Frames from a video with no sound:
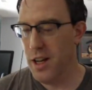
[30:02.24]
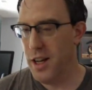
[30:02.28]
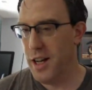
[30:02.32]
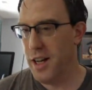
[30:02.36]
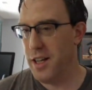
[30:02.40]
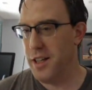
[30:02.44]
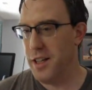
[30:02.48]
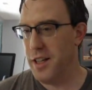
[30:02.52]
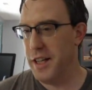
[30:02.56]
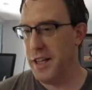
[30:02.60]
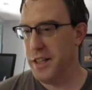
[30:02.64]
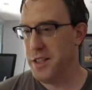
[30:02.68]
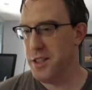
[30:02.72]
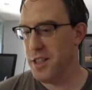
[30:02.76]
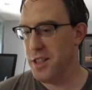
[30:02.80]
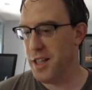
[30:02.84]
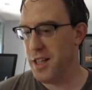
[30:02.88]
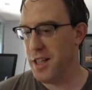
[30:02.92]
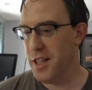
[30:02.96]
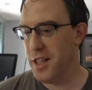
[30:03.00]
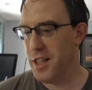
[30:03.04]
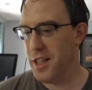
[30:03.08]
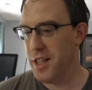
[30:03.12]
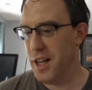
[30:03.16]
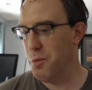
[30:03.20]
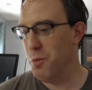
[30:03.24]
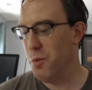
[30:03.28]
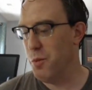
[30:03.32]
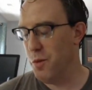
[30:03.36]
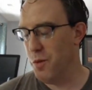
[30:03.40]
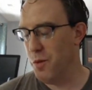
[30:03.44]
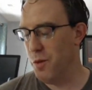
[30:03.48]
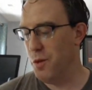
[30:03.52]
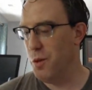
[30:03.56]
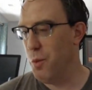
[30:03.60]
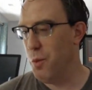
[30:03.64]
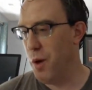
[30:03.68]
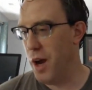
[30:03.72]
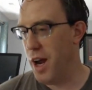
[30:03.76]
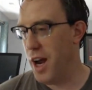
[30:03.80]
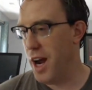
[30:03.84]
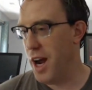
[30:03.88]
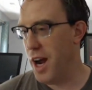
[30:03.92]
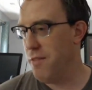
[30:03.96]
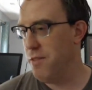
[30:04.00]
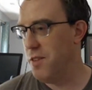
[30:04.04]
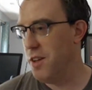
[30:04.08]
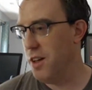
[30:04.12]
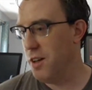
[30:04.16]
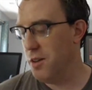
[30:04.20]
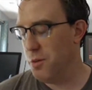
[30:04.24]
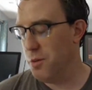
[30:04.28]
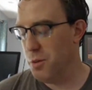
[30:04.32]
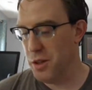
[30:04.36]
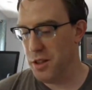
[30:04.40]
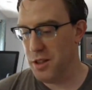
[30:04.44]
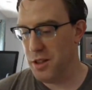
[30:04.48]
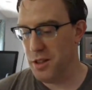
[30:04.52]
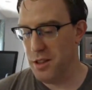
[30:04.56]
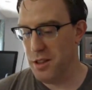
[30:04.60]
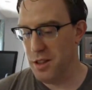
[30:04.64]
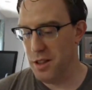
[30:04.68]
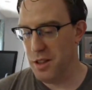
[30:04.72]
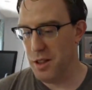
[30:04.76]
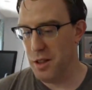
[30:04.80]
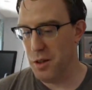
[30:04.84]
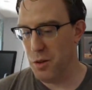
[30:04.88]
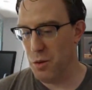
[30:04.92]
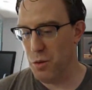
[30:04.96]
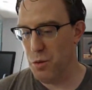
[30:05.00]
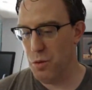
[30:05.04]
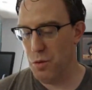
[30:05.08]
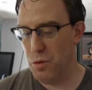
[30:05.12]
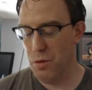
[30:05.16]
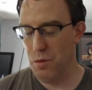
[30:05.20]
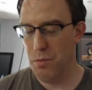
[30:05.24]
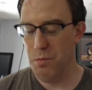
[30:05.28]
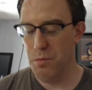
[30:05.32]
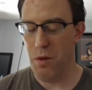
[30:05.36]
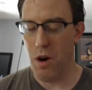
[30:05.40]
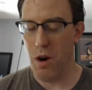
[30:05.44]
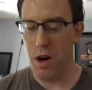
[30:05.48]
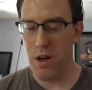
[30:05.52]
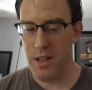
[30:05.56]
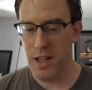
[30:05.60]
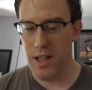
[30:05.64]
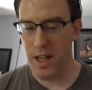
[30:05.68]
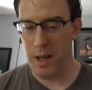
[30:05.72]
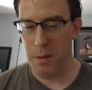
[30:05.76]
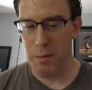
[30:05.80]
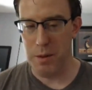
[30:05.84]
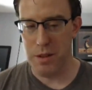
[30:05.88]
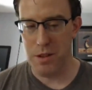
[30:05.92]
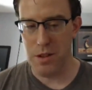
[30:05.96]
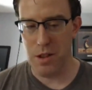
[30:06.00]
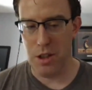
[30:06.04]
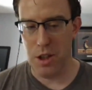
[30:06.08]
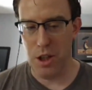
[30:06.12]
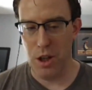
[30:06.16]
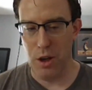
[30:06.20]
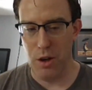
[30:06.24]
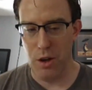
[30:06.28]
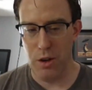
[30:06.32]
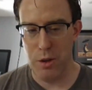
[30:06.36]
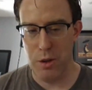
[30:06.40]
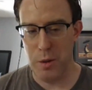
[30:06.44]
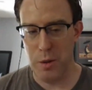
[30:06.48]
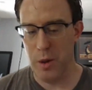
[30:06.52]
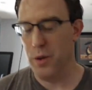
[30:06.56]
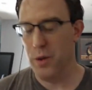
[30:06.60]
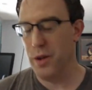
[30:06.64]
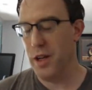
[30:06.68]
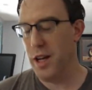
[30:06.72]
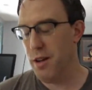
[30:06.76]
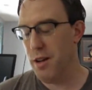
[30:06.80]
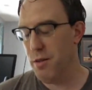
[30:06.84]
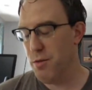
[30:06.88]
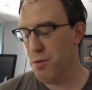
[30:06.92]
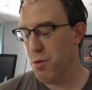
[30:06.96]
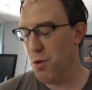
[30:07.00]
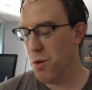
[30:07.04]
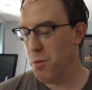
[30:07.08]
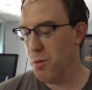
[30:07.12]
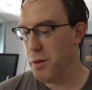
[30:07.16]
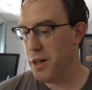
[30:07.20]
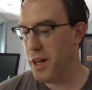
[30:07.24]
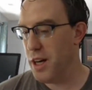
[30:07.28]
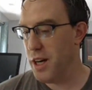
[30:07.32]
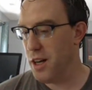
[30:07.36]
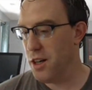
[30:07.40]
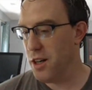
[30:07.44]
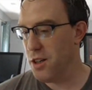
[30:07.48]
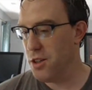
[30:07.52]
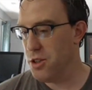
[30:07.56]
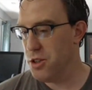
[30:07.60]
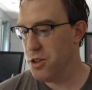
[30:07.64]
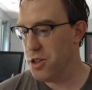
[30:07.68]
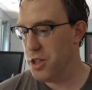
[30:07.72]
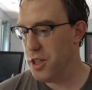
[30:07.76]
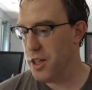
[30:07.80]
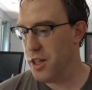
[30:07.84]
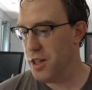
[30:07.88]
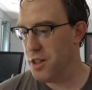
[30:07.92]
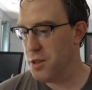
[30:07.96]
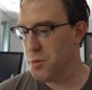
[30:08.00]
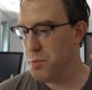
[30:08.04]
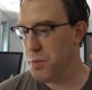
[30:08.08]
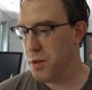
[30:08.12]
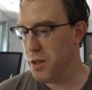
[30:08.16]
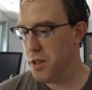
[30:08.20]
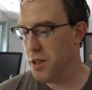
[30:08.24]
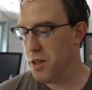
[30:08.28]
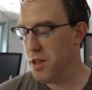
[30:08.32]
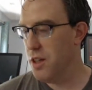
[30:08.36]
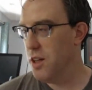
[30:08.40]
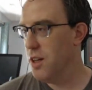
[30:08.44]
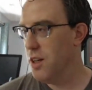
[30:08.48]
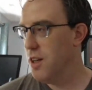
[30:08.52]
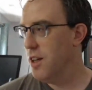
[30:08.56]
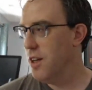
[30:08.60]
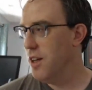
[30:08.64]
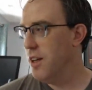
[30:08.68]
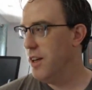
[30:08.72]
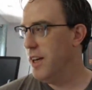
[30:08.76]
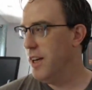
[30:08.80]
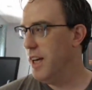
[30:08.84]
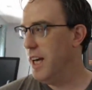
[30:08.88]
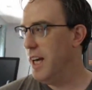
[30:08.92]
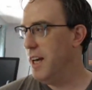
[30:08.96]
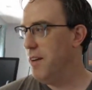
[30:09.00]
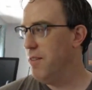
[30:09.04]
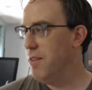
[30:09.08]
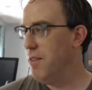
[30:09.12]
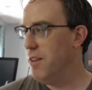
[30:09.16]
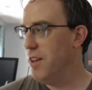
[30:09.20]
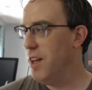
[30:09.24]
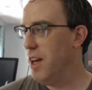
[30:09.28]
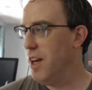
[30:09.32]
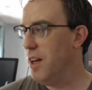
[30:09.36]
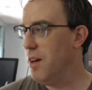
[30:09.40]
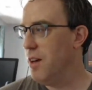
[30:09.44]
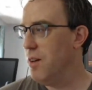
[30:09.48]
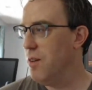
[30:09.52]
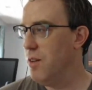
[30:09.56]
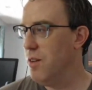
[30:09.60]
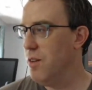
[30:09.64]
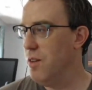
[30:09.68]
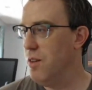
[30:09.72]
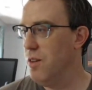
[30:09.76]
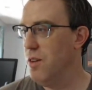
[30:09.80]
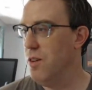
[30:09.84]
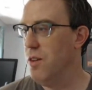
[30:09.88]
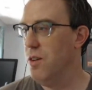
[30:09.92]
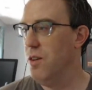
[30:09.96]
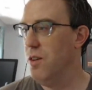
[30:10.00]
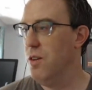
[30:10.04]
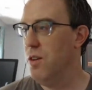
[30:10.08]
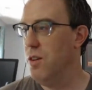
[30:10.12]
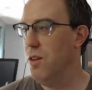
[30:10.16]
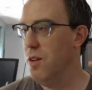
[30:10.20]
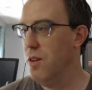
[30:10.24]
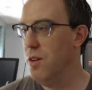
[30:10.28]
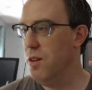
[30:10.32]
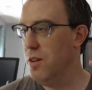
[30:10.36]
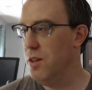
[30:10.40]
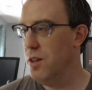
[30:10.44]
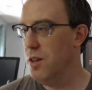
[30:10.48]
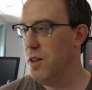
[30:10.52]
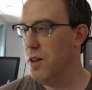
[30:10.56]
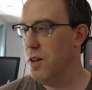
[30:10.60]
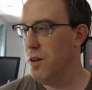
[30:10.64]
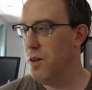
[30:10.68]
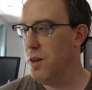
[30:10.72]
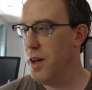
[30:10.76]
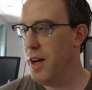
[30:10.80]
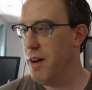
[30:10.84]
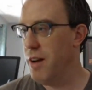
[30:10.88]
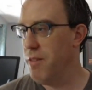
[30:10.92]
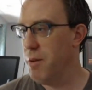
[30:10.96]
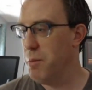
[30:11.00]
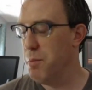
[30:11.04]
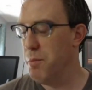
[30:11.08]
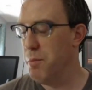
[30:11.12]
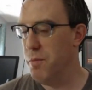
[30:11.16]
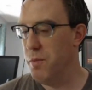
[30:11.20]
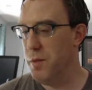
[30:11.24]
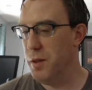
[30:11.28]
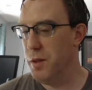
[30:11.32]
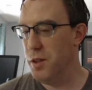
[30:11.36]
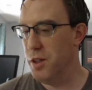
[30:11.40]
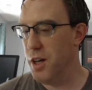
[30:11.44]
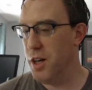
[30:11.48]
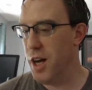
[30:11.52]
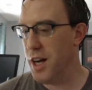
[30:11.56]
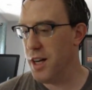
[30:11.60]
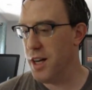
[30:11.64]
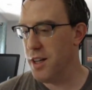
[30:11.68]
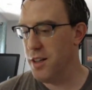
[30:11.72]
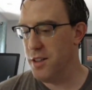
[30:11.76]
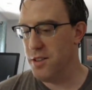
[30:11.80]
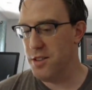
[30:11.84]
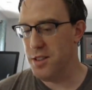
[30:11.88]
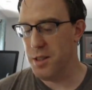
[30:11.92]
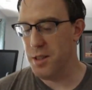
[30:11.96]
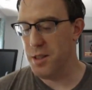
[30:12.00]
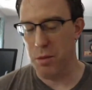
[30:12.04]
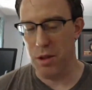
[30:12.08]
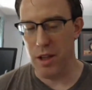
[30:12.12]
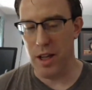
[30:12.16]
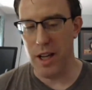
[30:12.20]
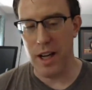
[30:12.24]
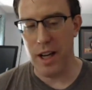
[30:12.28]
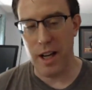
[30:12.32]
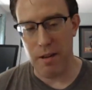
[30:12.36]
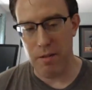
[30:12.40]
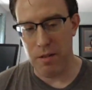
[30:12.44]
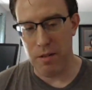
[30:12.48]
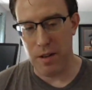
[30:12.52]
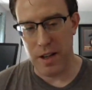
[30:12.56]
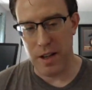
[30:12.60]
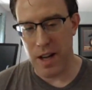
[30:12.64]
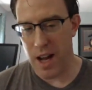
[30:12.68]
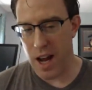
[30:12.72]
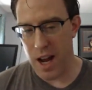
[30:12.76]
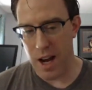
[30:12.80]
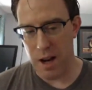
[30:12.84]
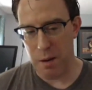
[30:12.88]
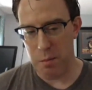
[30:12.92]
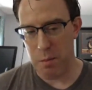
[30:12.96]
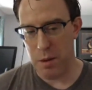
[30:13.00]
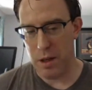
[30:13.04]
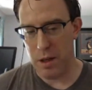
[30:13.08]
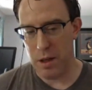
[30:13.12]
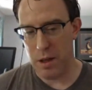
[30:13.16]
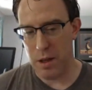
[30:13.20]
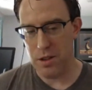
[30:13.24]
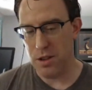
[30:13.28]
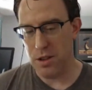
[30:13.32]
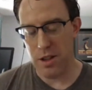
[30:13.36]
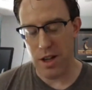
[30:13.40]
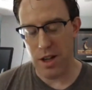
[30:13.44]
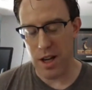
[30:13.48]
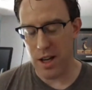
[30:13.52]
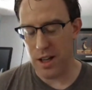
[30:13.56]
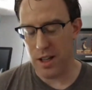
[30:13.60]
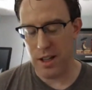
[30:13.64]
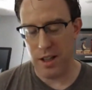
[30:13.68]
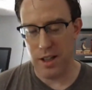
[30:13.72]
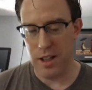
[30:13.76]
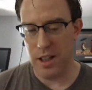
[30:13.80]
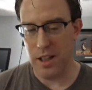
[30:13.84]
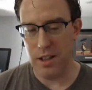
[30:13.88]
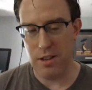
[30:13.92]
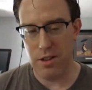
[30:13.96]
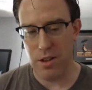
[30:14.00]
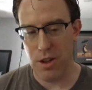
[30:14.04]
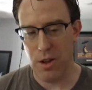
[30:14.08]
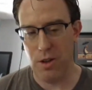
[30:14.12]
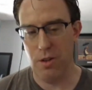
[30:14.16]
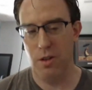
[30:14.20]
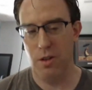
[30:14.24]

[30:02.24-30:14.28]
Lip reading: it's got the way I've dealt with it. Our team isn't huge. We only had 4 mechanical engineers, but even then, you're not going to simulate every day, because you're not going to need to.